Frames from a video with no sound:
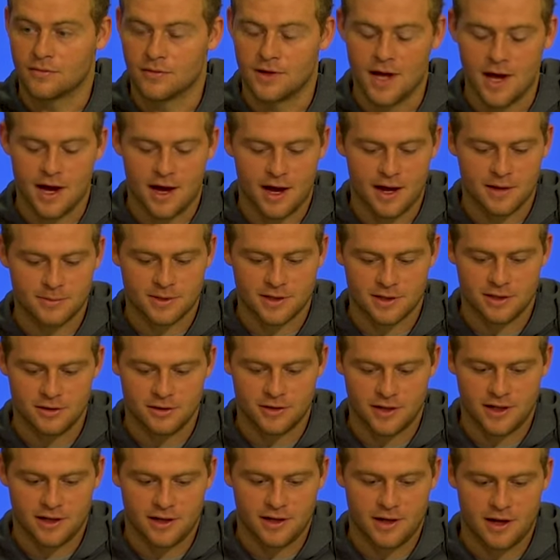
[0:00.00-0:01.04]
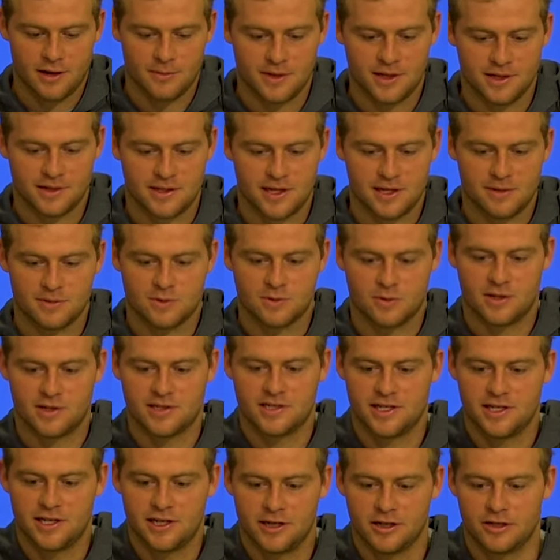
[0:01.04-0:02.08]
Yeah, absolutely. I mean, teams want to
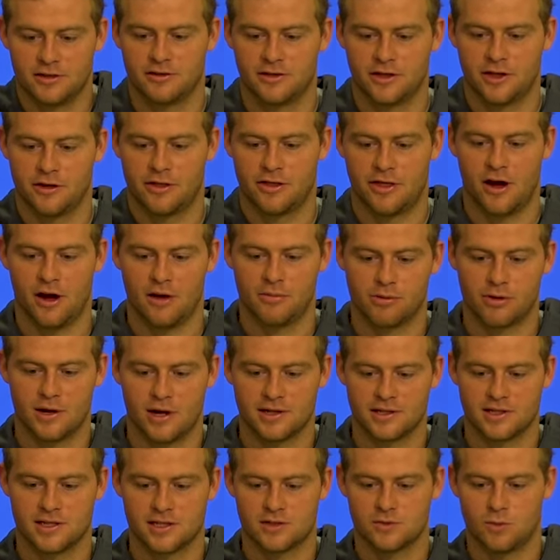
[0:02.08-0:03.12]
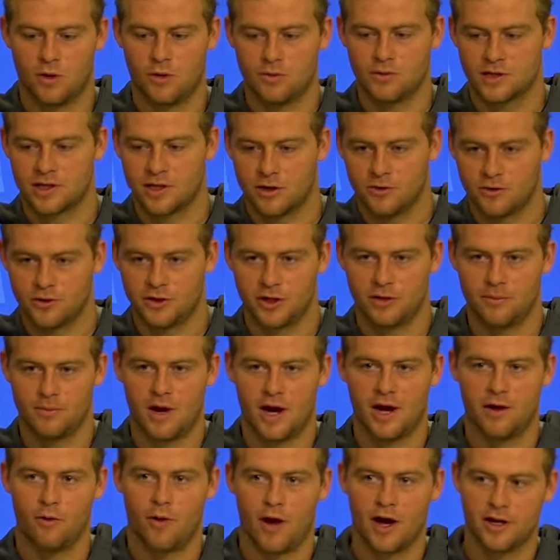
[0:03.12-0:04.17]
see your thought process, what was going through your
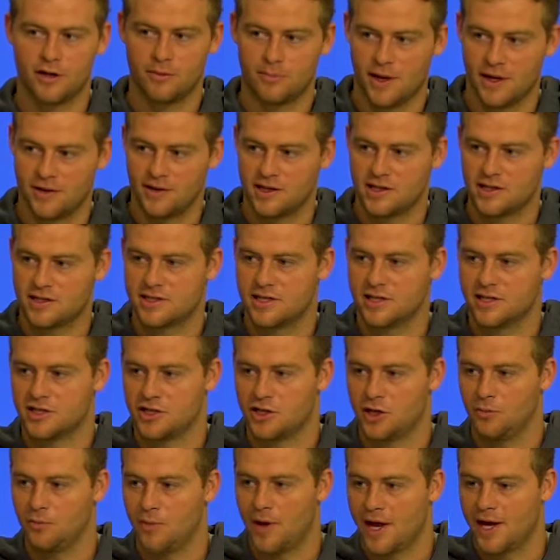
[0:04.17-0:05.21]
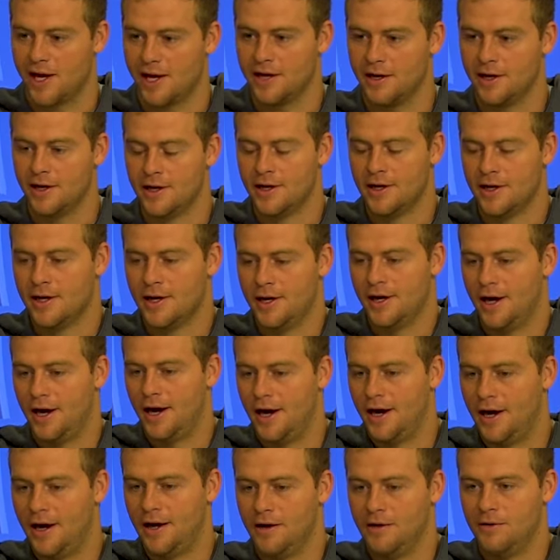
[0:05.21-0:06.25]
mind, why you made the decision you made.
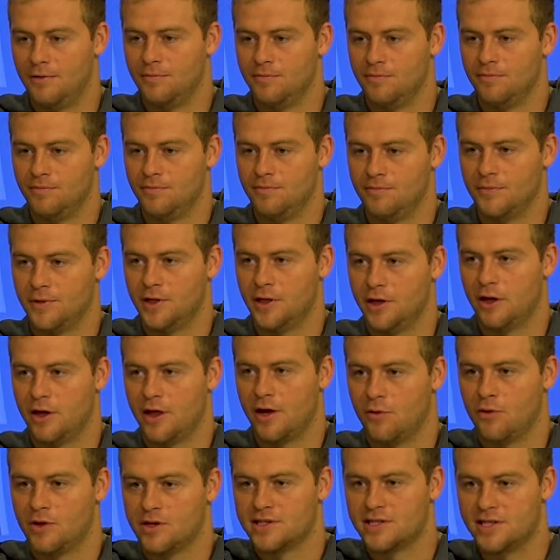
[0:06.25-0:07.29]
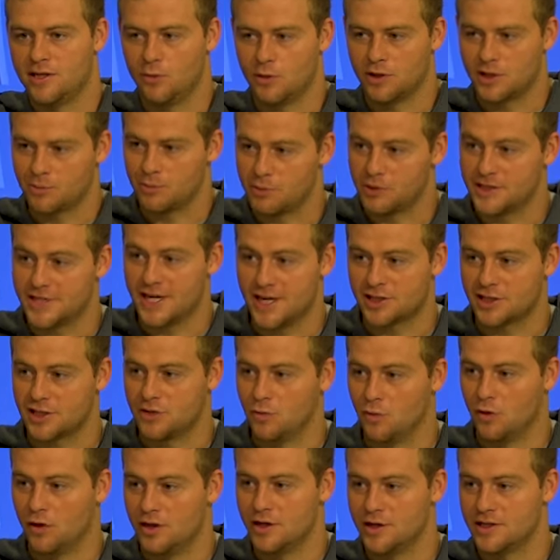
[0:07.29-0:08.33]
You know, they want to see what the
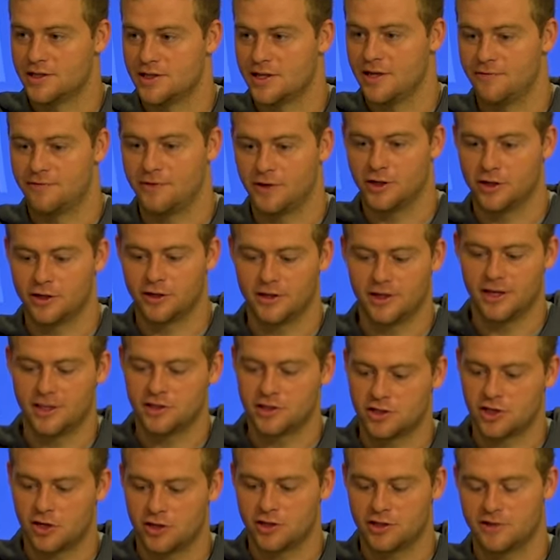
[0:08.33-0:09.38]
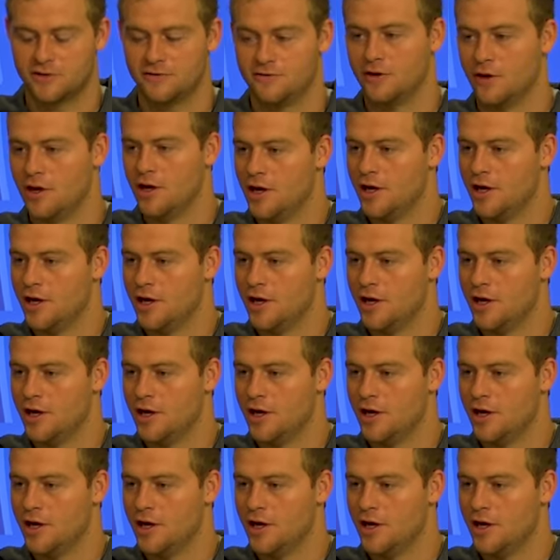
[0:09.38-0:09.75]
protection was. If you're in charge of,